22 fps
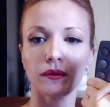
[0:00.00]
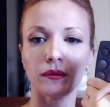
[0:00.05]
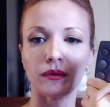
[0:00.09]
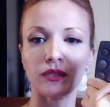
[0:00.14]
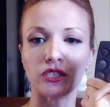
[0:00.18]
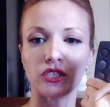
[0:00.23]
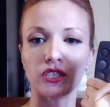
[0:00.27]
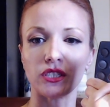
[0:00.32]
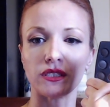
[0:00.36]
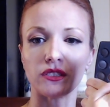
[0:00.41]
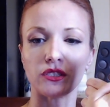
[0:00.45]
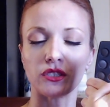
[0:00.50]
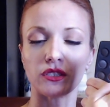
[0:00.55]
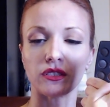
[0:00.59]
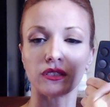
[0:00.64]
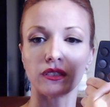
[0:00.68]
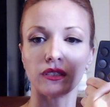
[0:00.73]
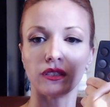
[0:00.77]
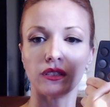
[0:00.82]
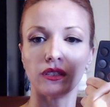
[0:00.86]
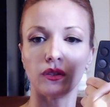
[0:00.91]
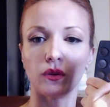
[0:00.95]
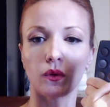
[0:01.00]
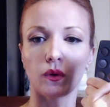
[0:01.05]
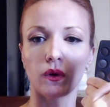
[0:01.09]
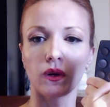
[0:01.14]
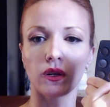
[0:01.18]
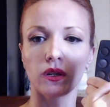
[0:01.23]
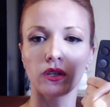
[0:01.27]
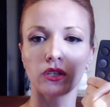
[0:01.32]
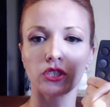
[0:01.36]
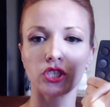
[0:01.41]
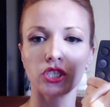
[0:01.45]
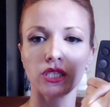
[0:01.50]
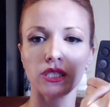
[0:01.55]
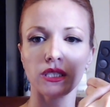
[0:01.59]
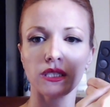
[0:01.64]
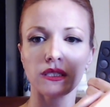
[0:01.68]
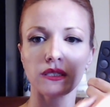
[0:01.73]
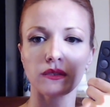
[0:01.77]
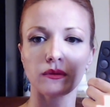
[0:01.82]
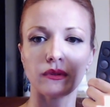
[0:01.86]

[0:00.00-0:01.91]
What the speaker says: which is just gorgeous.